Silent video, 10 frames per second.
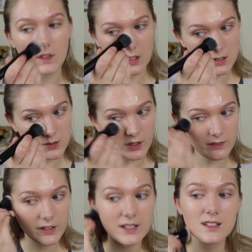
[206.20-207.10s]
I do
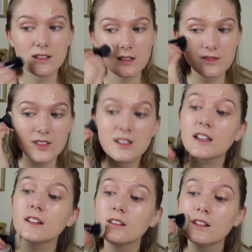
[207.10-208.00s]
have very sensitive
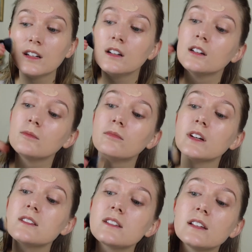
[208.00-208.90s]
skin.
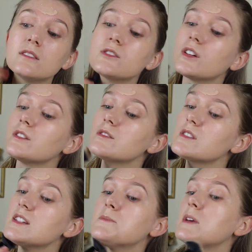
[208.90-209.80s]
My skin
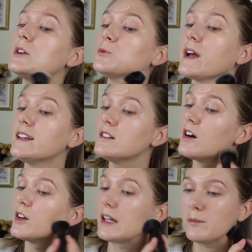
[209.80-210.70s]
turns tomato red
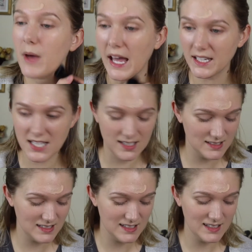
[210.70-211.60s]
on impact.
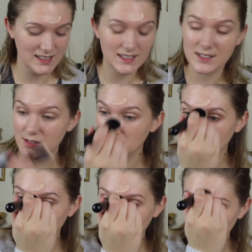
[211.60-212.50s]

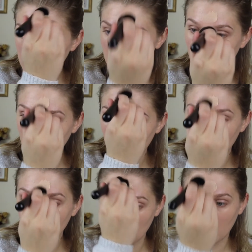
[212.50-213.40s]
So
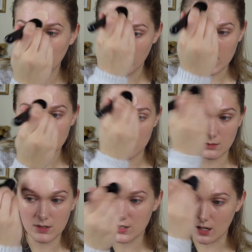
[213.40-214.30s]
whatever I can do to
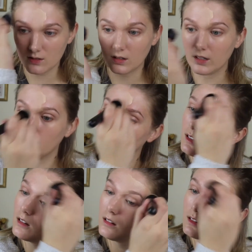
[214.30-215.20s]
be gentle on it,
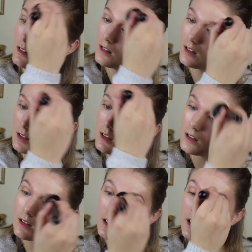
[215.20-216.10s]

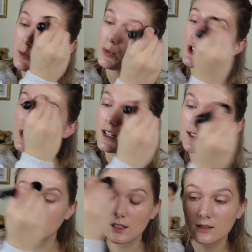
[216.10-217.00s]
it
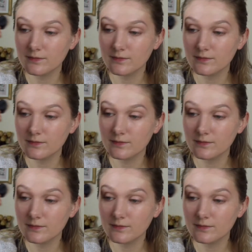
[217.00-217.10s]
appreciates it.